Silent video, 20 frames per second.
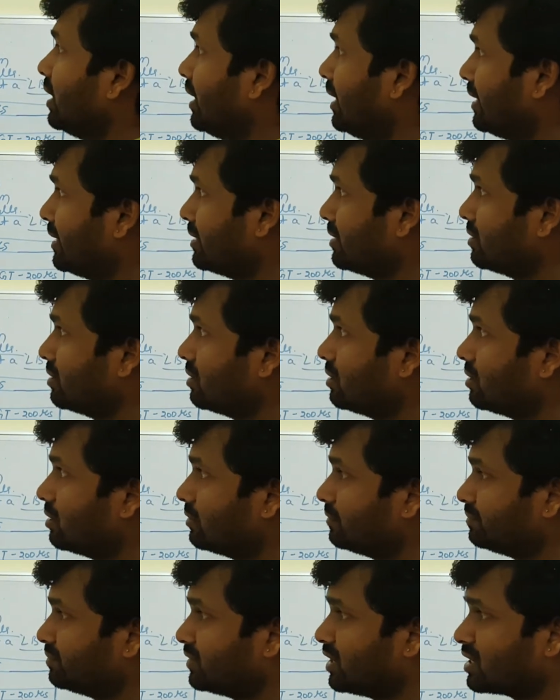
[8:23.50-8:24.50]
And
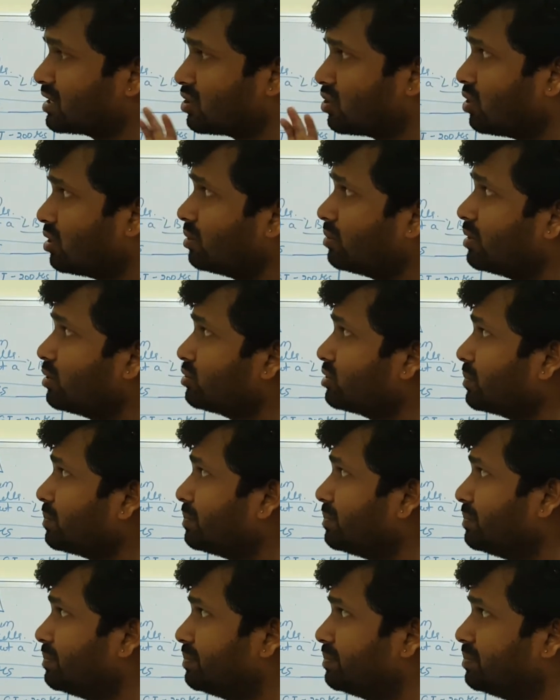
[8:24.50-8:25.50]
that's all about
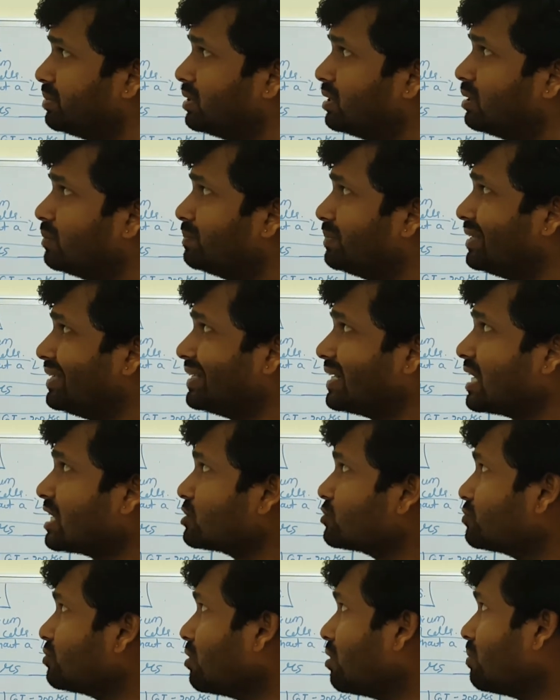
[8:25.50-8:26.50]
the
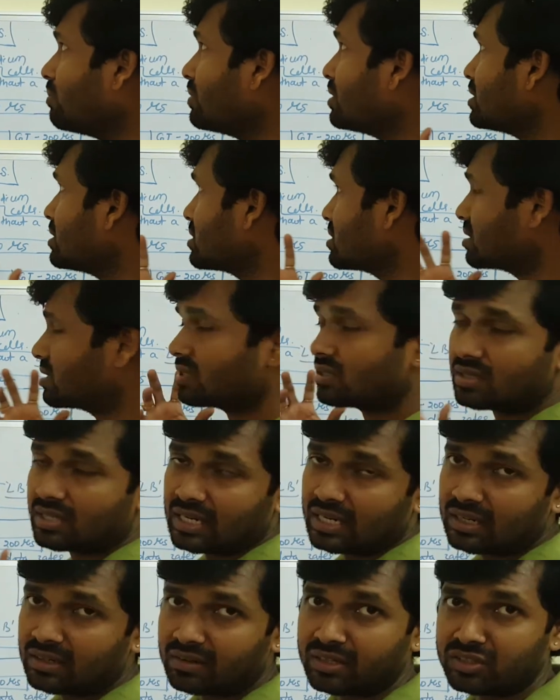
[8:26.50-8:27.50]
PRACH formats,
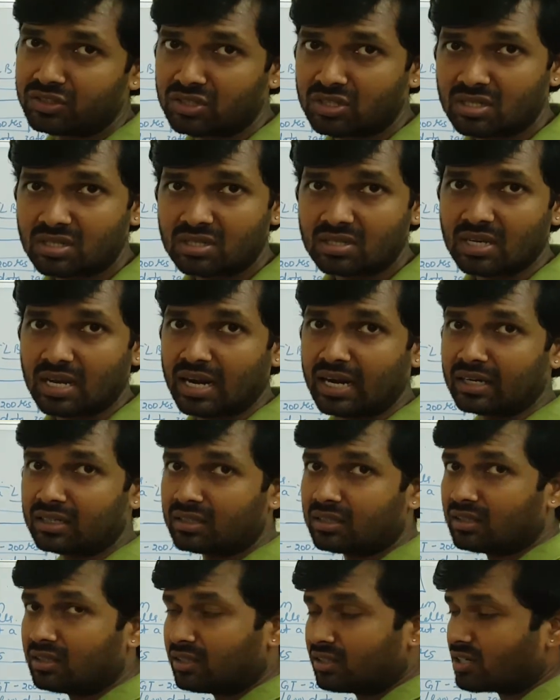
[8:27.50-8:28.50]
cell ranges,
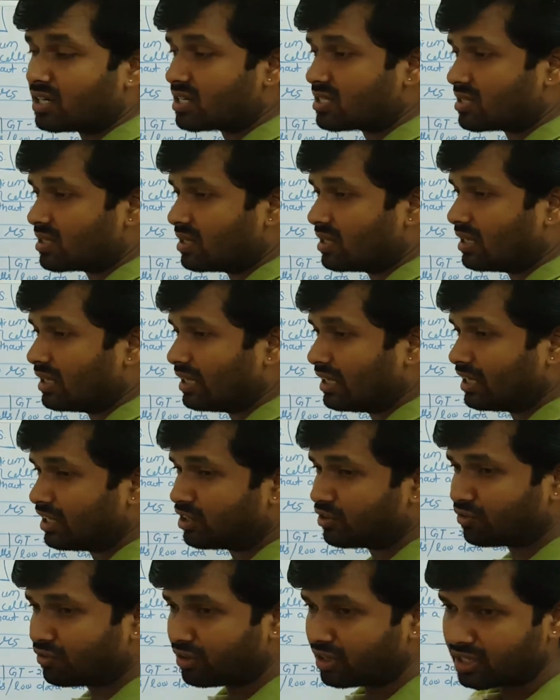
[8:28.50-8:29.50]
and the intra-cell
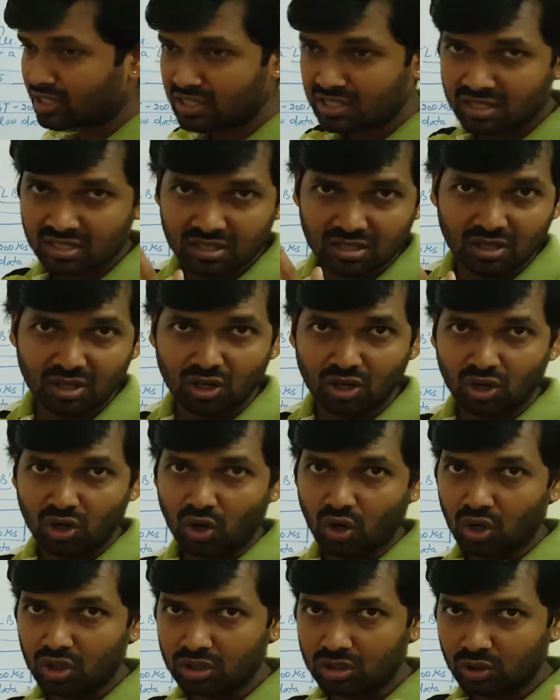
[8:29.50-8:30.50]
interference
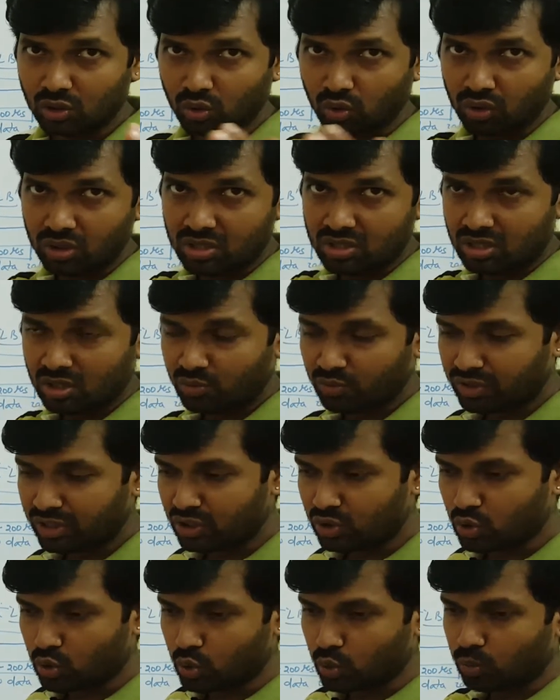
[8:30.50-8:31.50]
or the collision
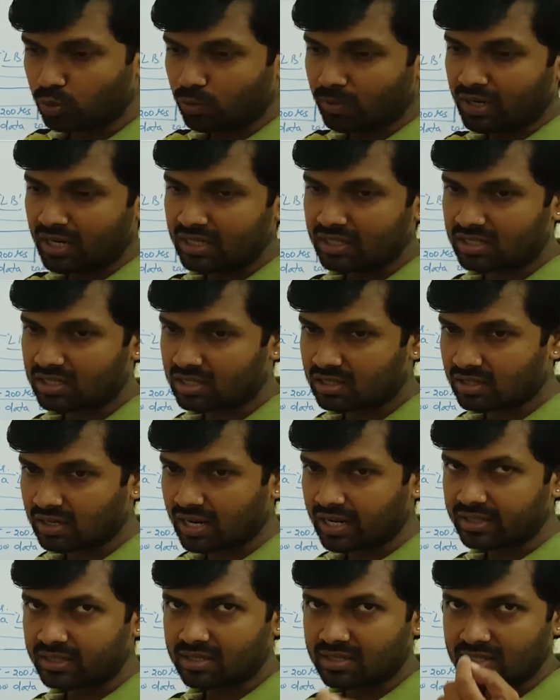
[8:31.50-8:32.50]
when two mobiles
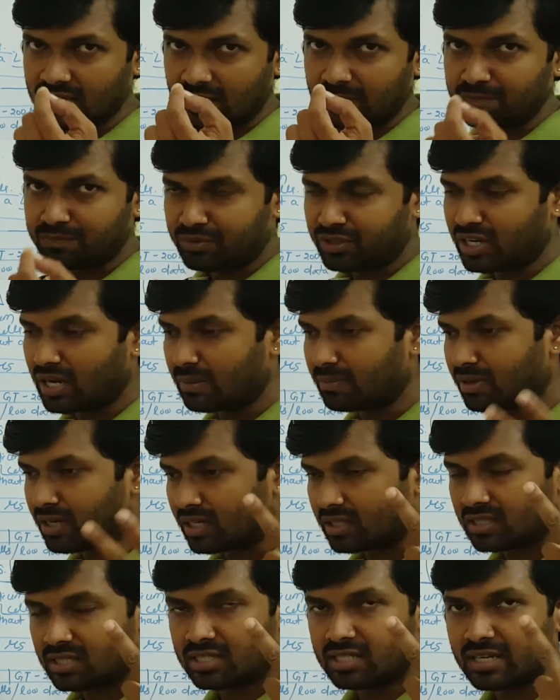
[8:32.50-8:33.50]
try the same
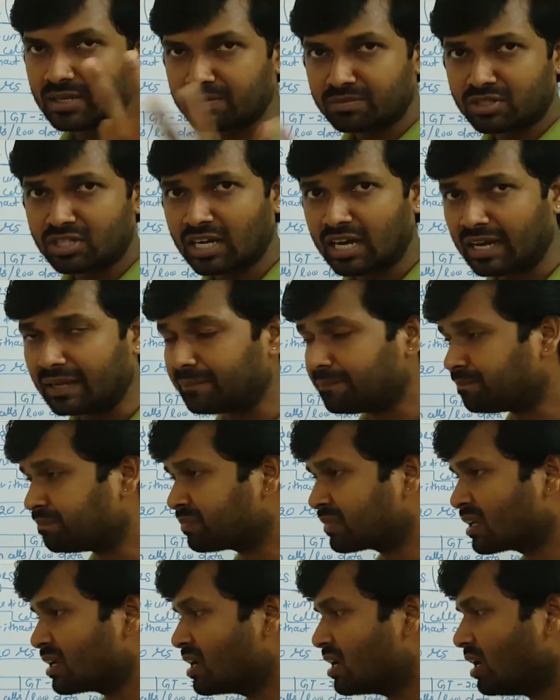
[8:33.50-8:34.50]
preamble at the same time,
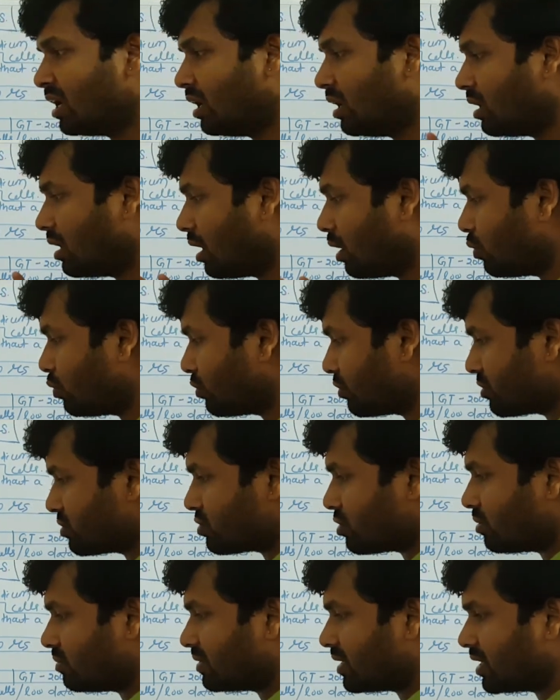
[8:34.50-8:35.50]
and how to
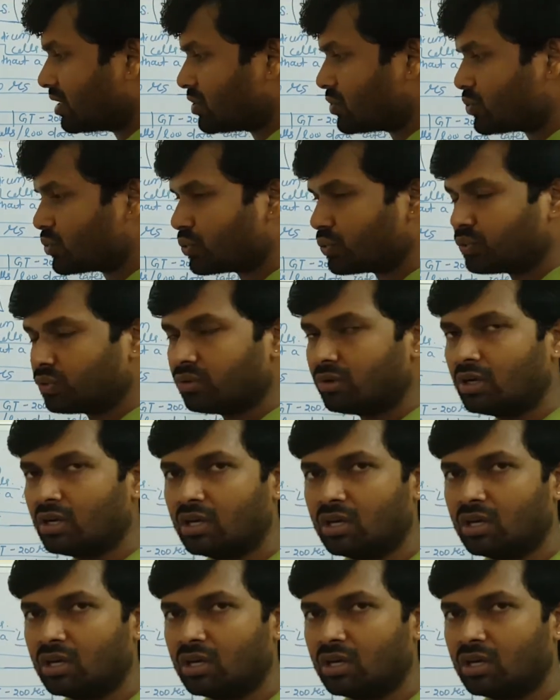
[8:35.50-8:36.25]
resolve that issue.